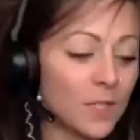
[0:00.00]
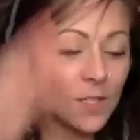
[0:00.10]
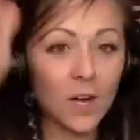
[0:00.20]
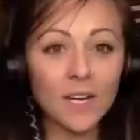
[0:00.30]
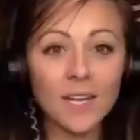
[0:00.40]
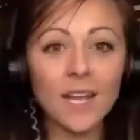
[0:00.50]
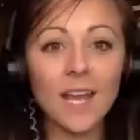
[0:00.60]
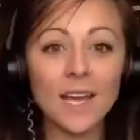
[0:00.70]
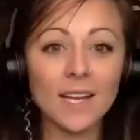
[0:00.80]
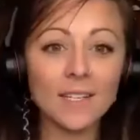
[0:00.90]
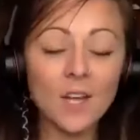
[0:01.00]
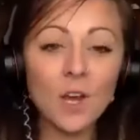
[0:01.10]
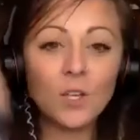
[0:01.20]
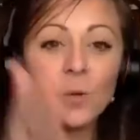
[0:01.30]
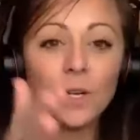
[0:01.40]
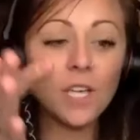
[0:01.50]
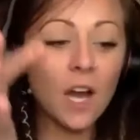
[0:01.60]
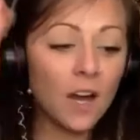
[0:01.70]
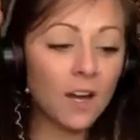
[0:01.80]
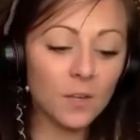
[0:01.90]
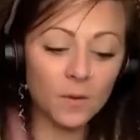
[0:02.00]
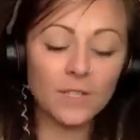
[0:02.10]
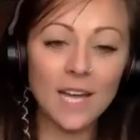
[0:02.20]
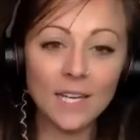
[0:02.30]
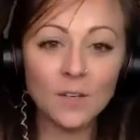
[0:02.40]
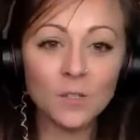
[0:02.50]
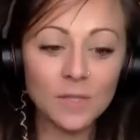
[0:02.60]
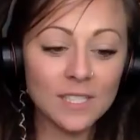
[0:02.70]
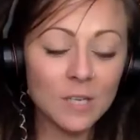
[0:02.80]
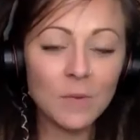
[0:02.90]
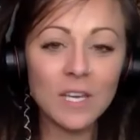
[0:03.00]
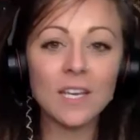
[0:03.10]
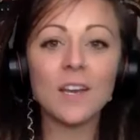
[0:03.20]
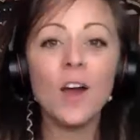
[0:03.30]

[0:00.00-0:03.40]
we started and you were young, you were diagnosed with C P,